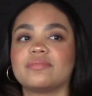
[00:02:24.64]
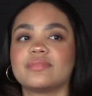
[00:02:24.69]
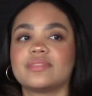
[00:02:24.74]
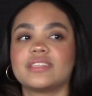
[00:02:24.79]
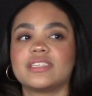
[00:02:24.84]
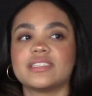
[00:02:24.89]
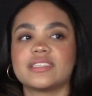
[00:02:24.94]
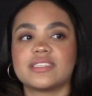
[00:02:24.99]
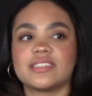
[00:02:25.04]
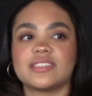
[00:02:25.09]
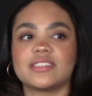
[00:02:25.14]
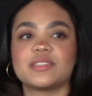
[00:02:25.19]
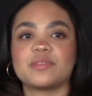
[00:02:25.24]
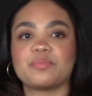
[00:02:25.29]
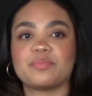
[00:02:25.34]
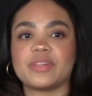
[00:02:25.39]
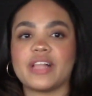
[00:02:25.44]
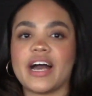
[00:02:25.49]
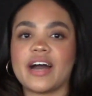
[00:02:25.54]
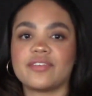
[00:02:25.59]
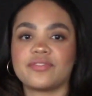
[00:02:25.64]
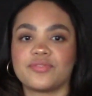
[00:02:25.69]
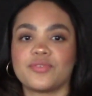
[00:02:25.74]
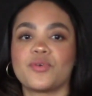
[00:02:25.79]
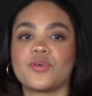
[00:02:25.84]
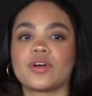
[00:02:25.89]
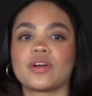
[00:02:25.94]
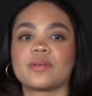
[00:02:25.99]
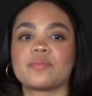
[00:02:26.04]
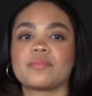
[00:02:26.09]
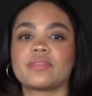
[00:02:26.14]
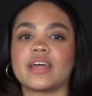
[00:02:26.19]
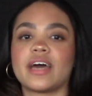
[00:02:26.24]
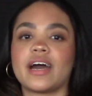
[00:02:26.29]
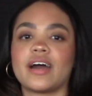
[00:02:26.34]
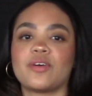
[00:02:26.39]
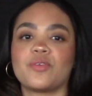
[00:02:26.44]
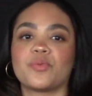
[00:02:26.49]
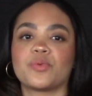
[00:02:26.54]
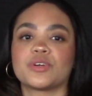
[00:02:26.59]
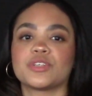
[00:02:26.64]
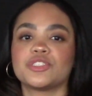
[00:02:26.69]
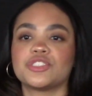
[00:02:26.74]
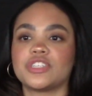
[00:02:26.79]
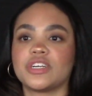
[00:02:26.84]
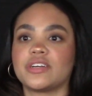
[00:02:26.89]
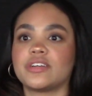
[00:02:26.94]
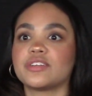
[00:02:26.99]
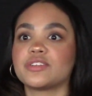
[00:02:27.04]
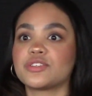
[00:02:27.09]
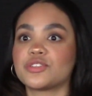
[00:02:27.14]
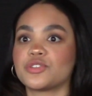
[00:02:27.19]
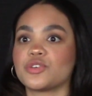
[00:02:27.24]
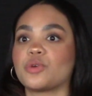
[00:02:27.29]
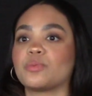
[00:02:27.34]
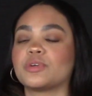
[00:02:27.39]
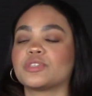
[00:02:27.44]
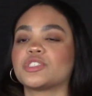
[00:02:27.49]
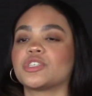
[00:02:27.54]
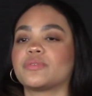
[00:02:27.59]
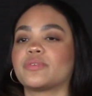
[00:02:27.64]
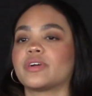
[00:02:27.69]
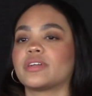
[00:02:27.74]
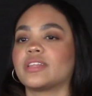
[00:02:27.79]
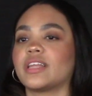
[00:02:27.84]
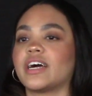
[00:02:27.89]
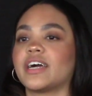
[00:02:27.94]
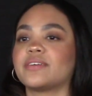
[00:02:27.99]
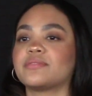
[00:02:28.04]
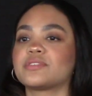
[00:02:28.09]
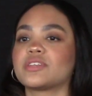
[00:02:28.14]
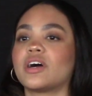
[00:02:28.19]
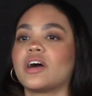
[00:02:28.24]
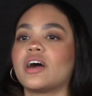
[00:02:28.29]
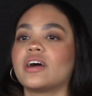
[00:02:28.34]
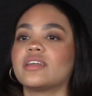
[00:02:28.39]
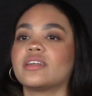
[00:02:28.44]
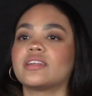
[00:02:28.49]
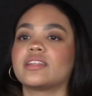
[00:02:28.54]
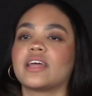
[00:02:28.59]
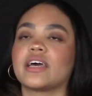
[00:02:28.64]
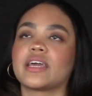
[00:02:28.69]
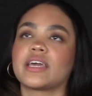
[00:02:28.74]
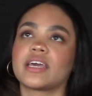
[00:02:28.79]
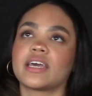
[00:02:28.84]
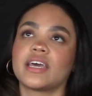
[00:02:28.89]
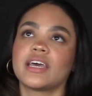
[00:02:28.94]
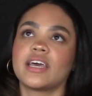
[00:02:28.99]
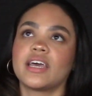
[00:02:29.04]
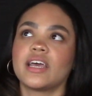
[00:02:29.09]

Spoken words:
This is the platform that we're sharing so much of our lives on, and like,